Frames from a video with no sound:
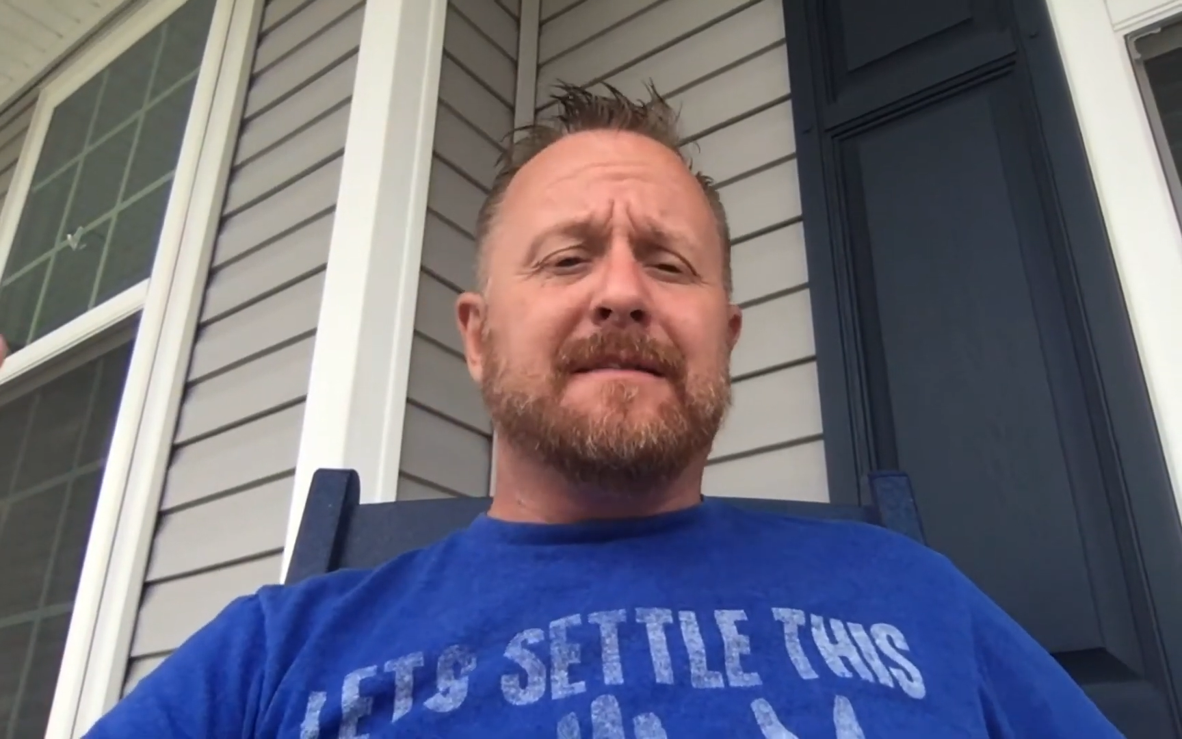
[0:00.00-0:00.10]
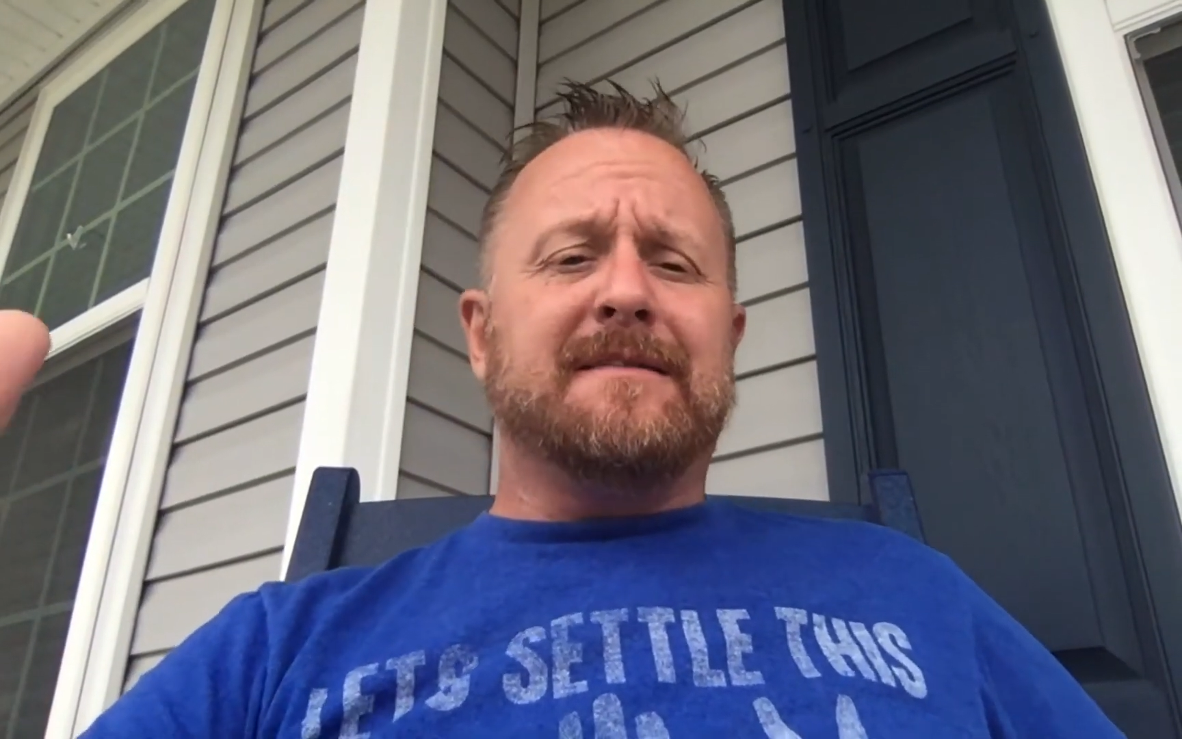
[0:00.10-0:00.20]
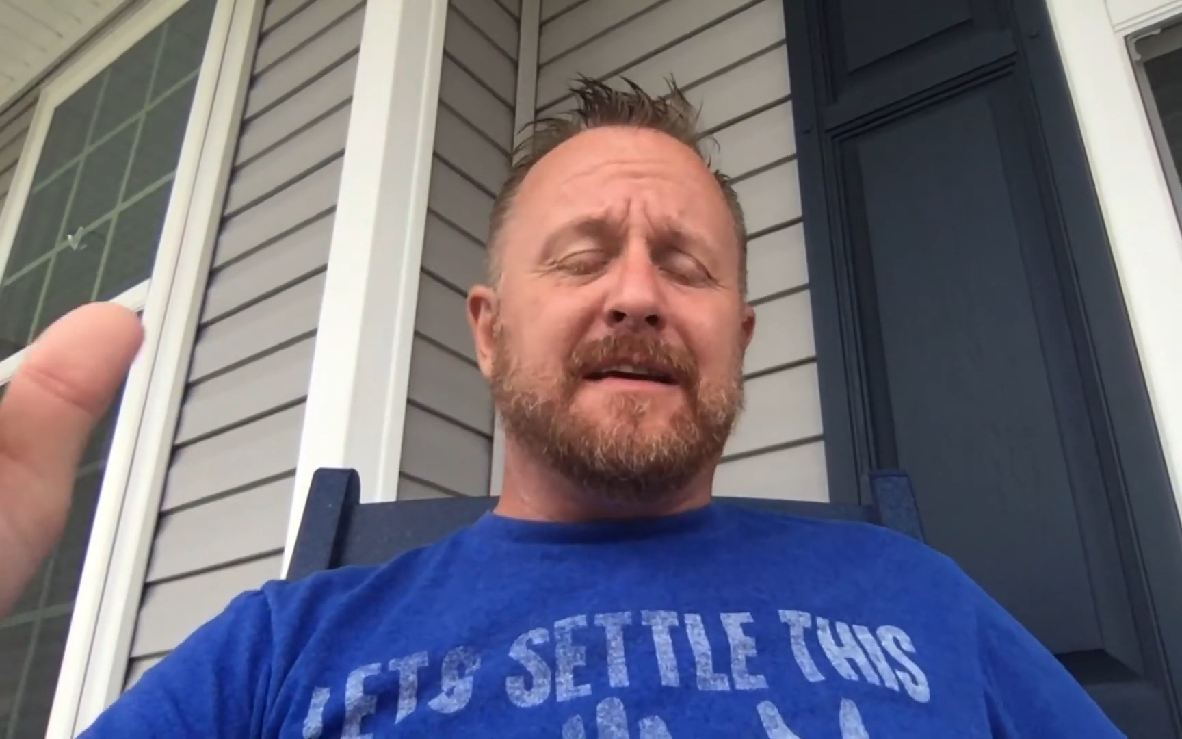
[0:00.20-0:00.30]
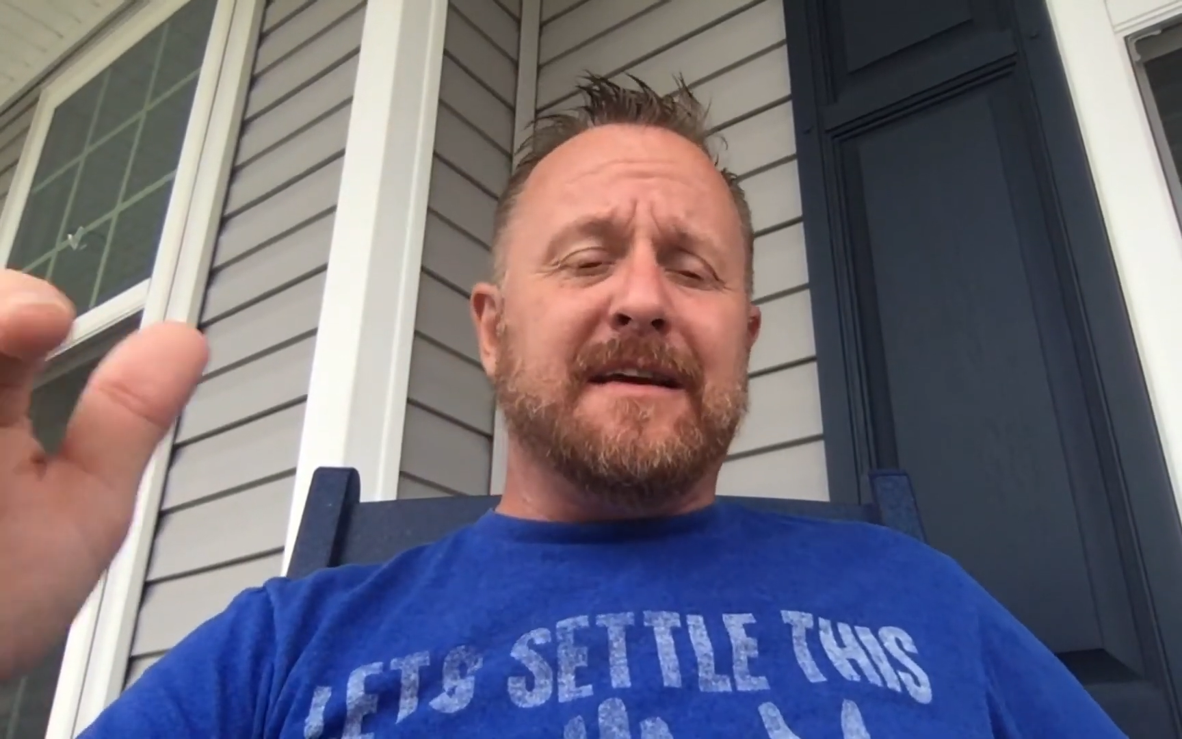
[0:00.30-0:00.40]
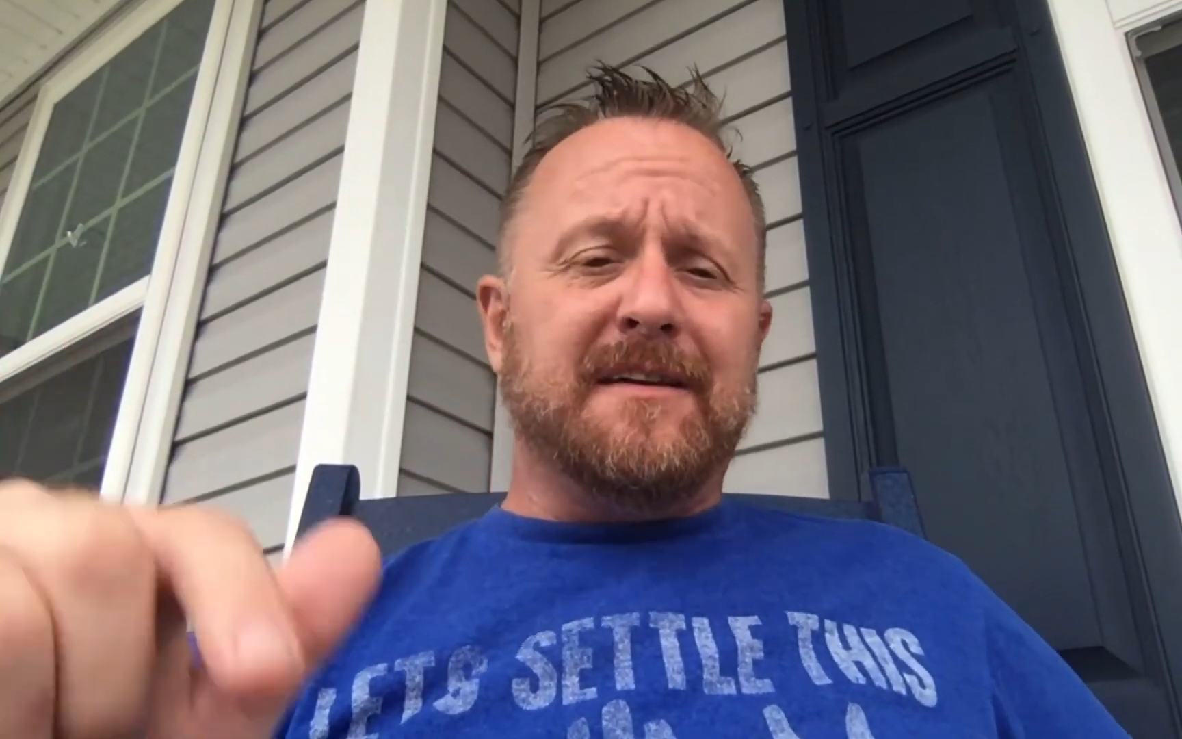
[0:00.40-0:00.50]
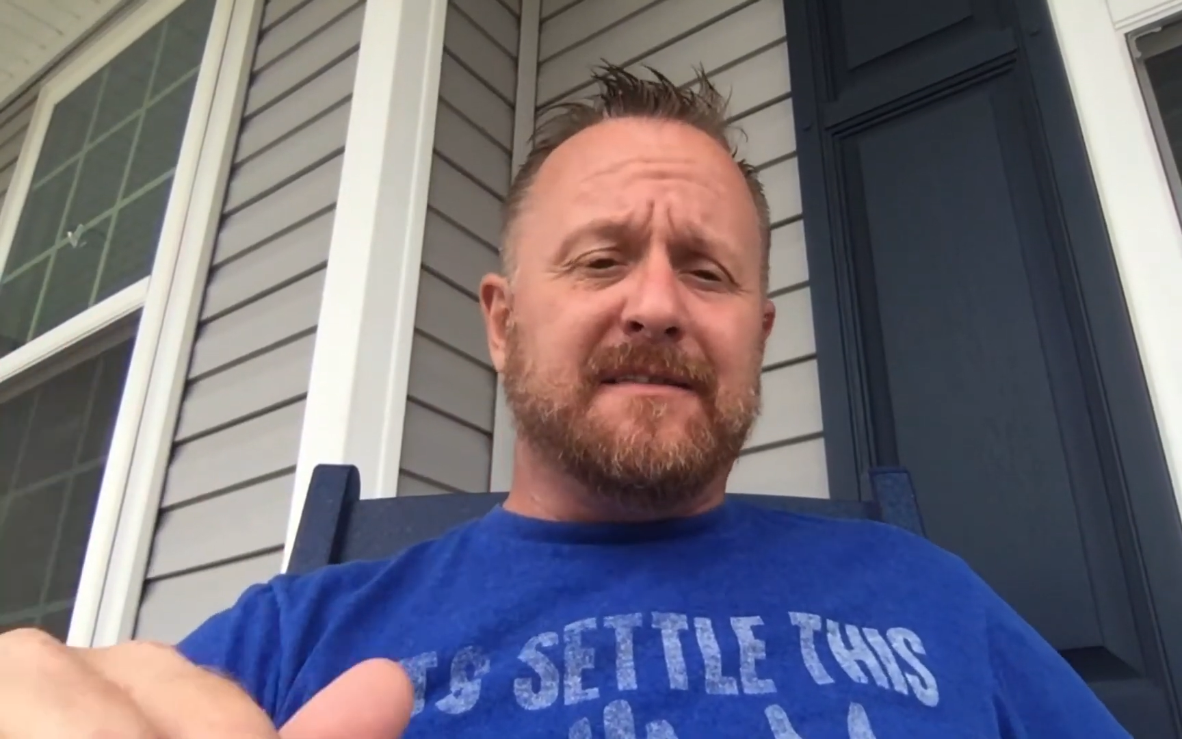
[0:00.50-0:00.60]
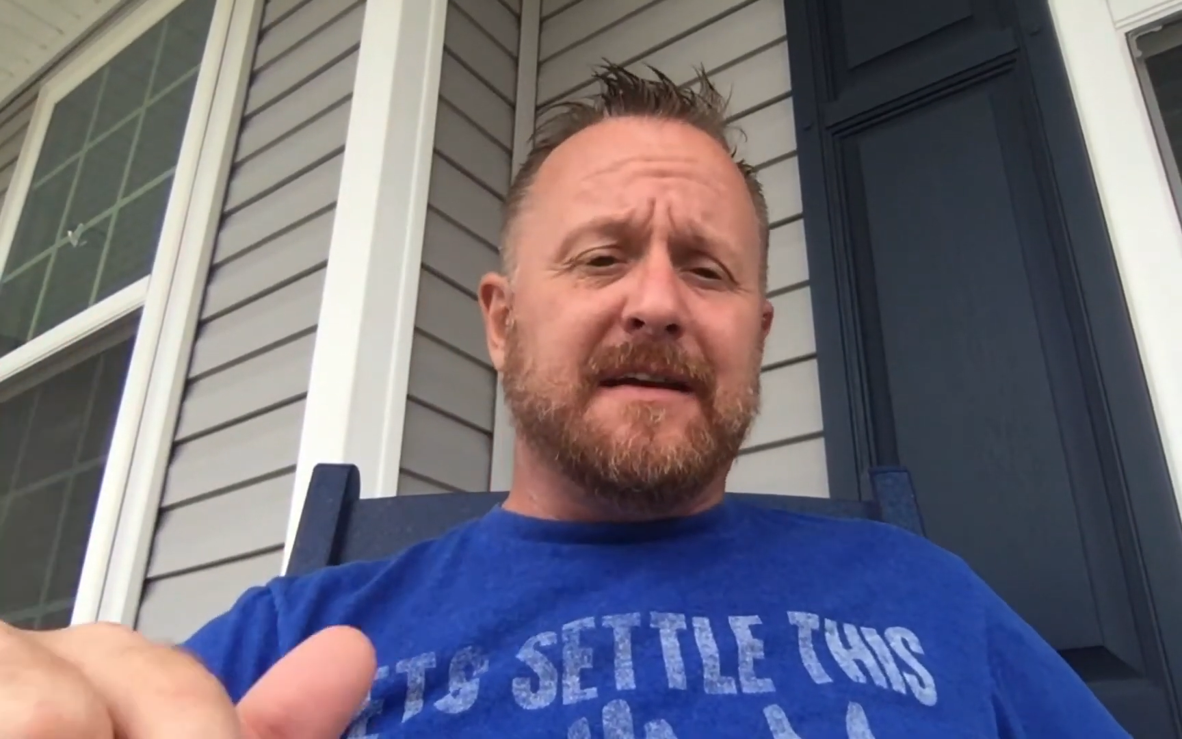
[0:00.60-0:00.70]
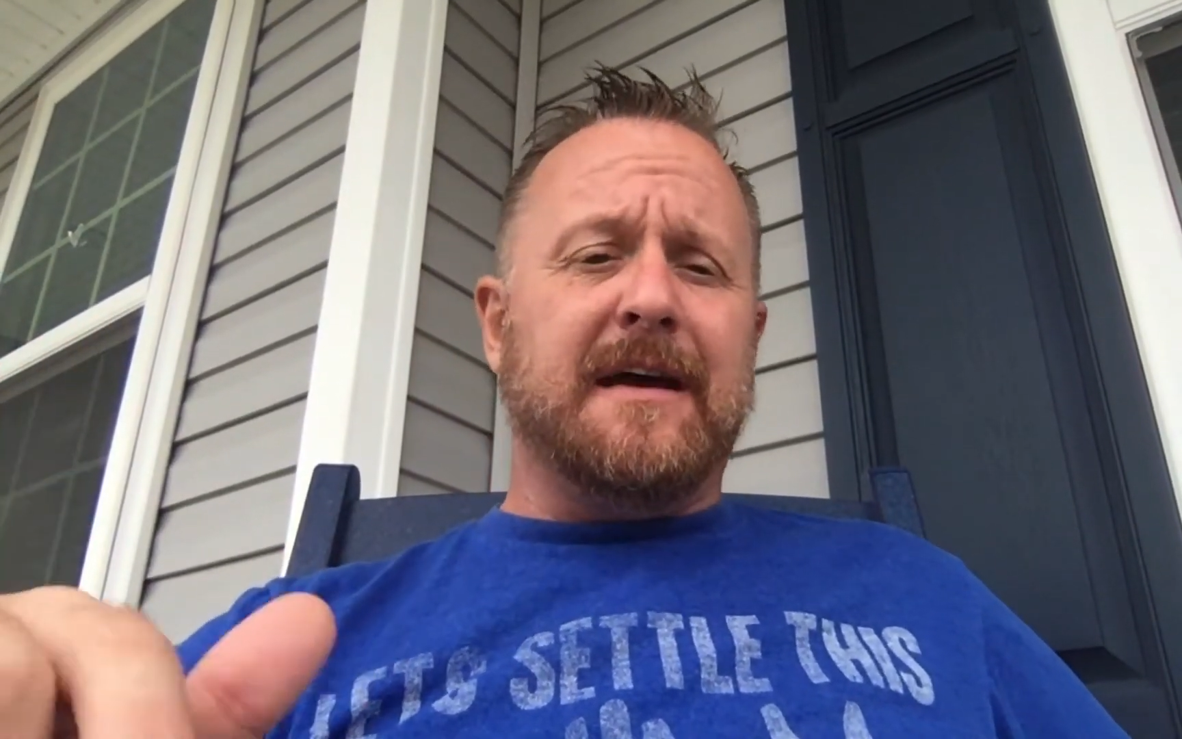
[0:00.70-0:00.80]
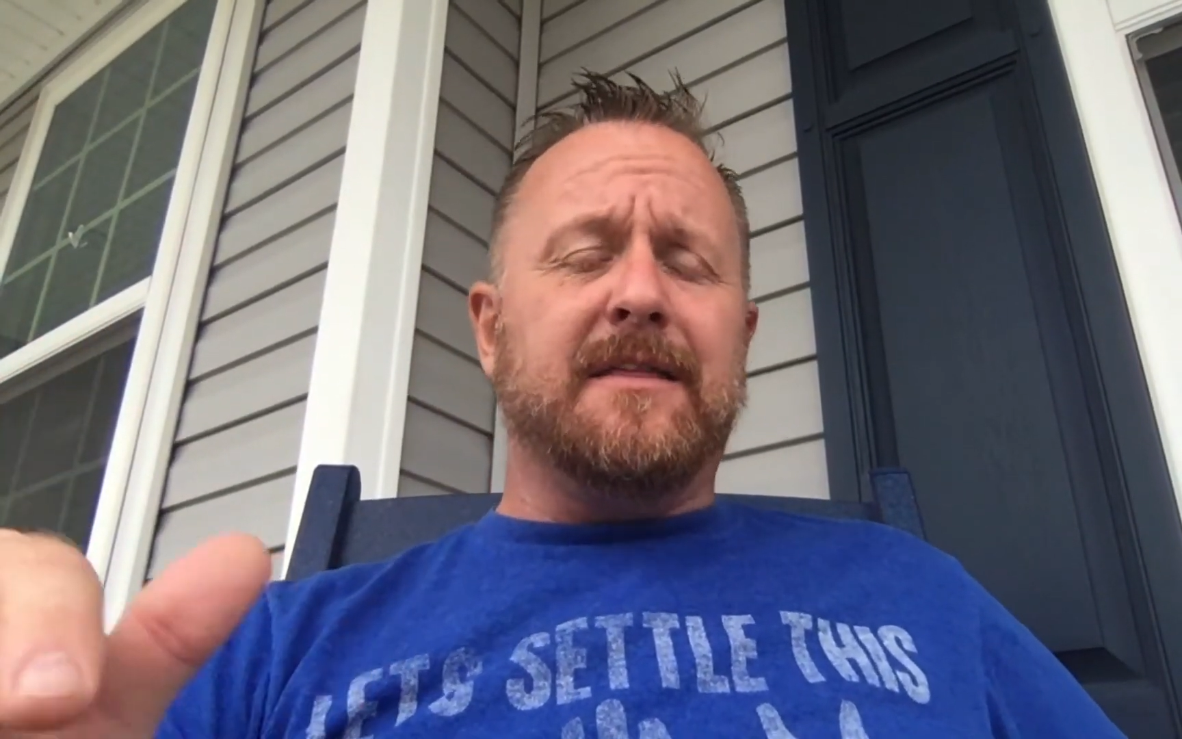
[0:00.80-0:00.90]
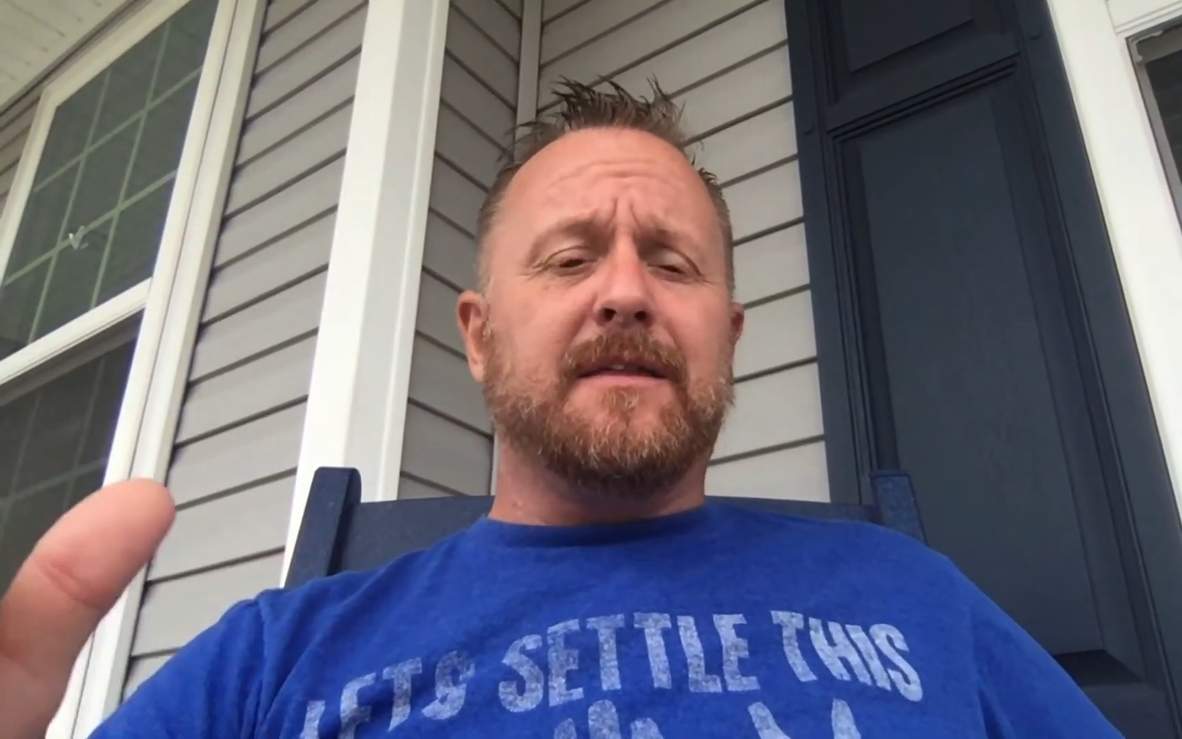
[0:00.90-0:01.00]
to his
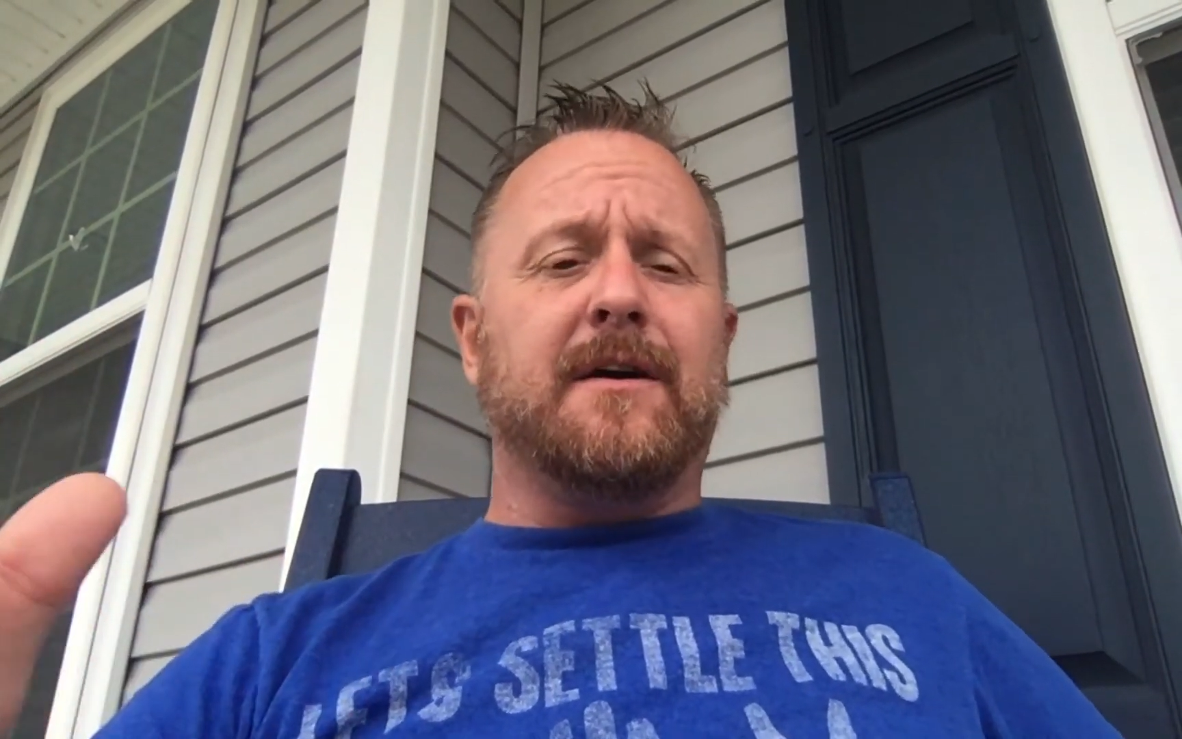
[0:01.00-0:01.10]
death